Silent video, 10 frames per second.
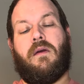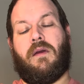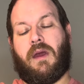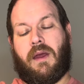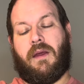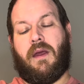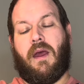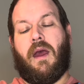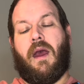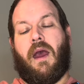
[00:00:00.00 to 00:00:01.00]
Okay,
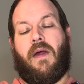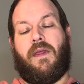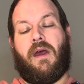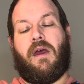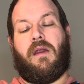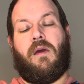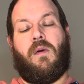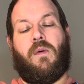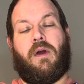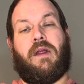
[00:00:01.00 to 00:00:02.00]
and then
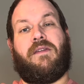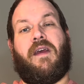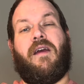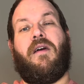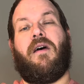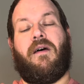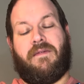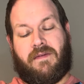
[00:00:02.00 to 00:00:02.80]
we're going to tear off,